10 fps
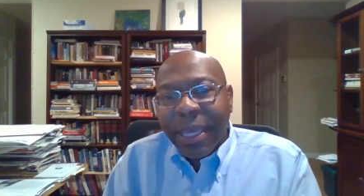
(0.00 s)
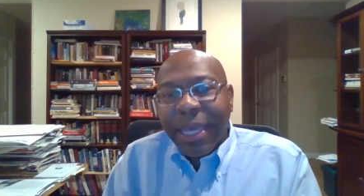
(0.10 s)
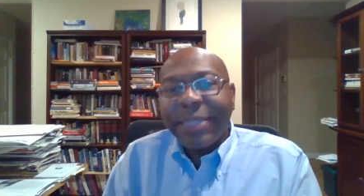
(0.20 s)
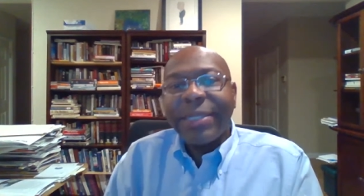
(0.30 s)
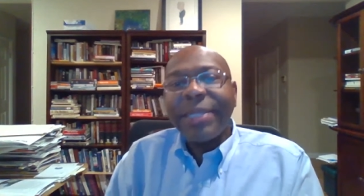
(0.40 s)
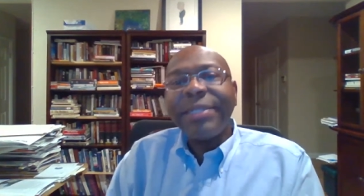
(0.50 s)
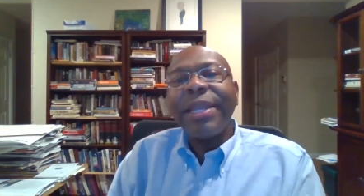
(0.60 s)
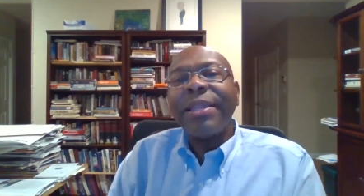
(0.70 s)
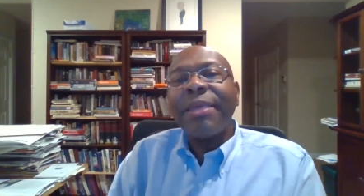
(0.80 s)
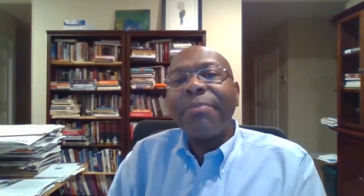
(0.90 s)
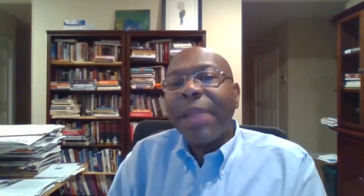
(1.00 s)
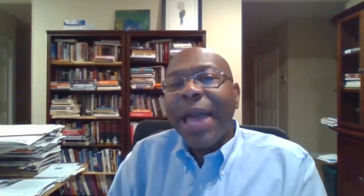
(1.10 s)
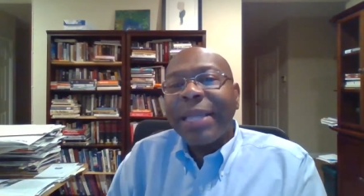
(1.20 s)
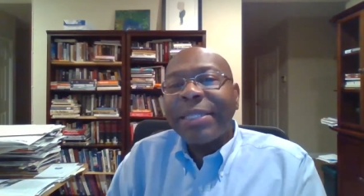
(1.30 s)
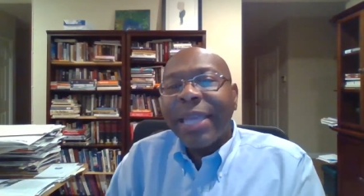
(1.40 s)
insisting that
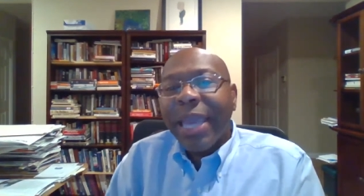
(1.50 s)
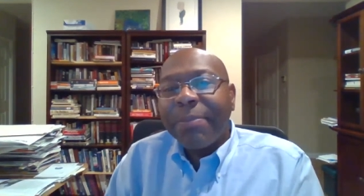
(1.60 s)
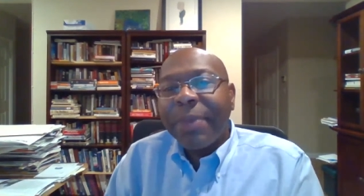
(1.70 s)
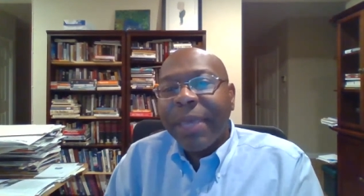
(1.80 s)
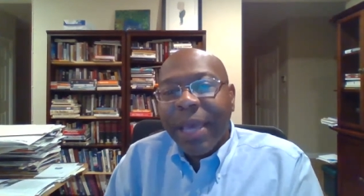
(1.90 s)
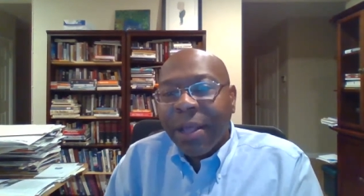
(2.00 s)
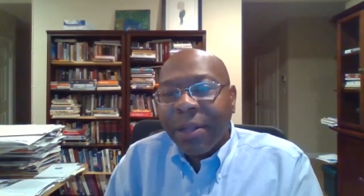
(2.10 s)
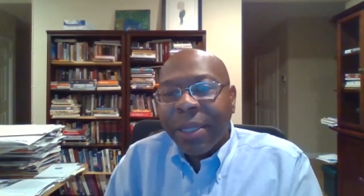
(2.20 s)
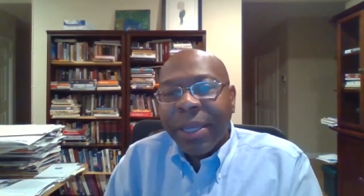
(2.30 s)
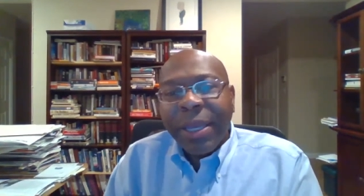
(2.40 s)
blacks can't be held